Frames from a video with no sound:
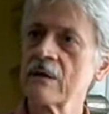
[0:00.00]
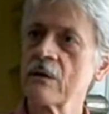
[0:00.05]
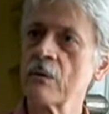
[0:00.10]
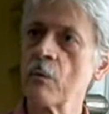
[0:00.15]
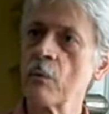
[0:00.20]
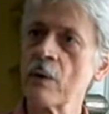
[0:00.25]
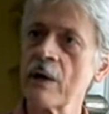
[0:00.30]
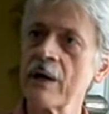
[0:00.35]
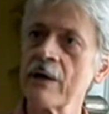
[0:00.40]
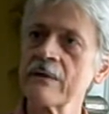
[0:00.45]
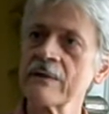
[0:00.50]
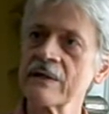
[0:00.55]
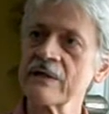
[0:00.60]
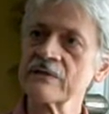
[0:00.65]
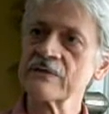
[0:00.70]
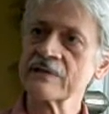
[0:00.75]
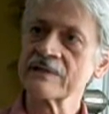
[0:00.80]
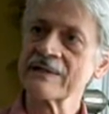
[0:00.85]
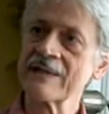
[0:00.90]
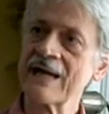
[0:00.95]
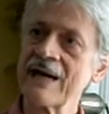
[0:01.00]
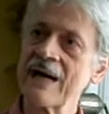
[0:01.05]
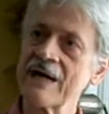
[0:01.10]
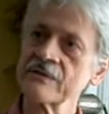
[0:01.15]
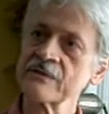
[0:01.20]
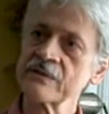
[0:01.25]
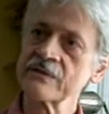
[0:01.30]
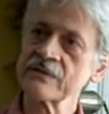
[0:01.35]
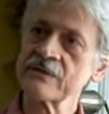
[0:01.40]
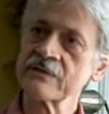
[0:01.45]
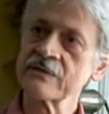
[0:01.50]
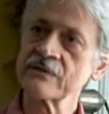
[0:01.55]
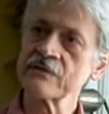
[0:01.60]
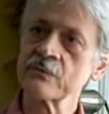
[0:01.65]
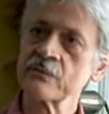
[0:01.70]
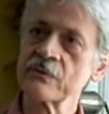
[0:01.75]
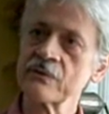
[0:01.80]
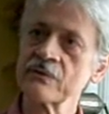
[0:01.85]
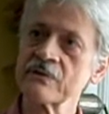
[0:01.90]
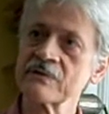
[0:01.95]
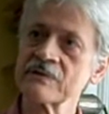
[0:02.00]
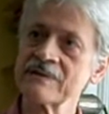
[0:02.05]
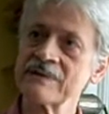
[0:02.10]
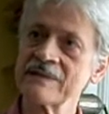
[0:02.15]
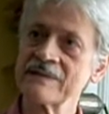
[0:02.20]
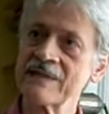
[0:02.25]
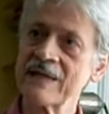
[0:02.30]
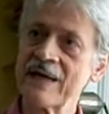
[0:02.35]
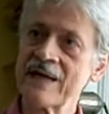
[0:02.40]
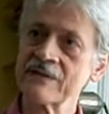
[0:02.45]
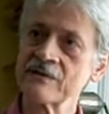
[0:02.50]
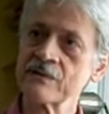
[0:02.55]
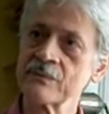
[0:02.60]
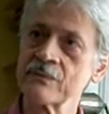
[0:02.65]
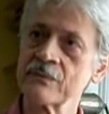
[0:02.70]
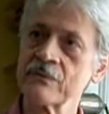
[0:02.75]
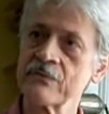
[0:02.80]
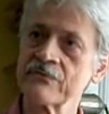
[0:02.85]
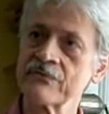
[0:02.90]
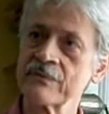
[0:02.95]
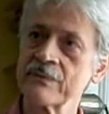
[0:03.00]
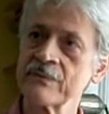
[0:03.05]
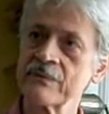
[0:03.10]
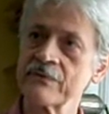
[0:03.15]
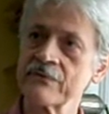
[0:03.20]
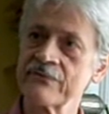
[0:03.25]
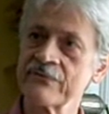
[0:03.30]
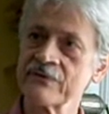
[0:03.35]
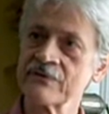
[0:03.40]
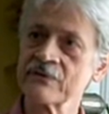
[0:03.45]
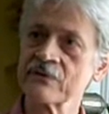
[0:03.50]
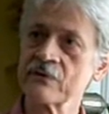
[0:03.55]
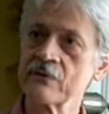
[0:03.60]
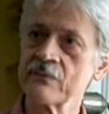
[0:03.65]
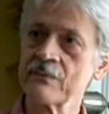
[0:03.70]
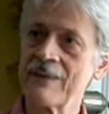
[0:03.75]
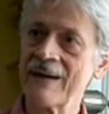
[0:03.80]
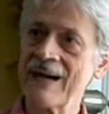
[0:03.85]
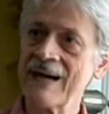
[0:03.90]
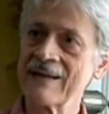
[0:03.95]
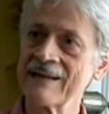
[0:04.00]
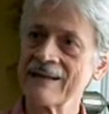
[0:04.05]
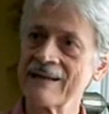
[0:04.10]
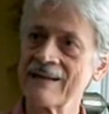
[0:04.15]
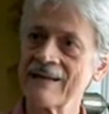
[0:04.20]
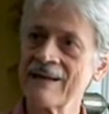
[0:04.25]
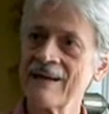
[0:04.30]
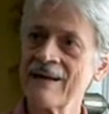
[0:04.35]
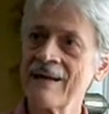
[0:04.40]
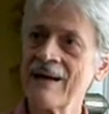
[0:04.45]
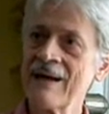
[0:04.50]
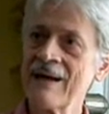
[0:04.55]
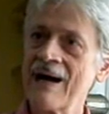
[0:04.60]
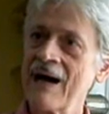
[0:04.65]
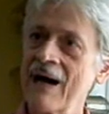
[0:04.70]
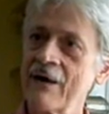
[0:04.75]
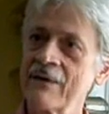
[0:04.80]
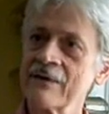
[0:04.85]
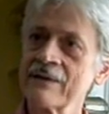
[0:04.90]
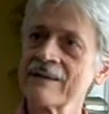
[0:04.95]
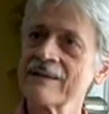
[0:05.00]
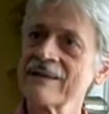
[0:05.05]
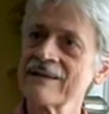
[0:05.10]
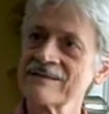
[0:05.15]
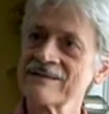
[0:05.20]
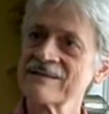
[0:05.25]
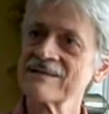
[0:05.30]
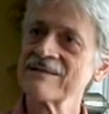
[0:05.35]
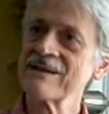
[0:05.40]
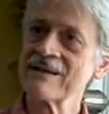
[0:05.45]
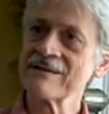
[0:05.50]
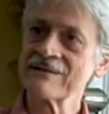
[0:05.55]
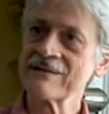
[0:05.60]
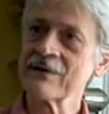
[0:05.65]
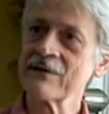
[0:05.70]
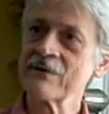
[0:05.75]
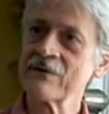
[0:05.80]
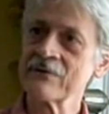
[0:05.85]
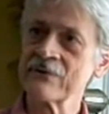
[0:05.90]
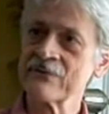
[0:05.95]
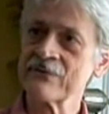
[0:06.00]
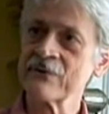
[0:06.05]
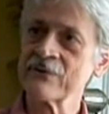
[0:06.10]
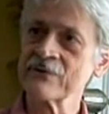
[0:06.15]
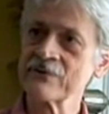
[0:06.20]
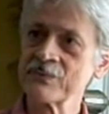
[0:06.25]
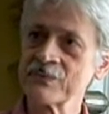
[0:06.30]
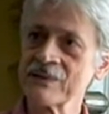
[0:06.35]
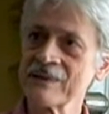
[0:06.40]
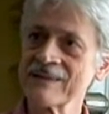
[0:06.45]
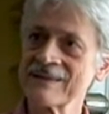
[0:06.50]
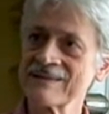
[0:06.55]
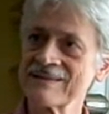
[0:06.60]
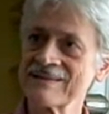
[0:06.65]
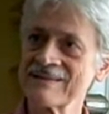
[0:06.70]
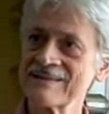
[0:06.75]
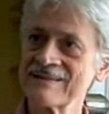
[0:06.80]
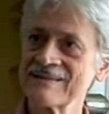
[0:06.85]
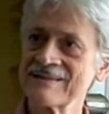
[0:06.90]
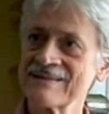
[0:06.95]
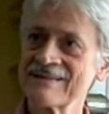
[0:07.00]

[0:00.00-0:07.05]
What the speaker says: awareness and consciousness was detachable from their physical body, how did it get stuck there in the first place?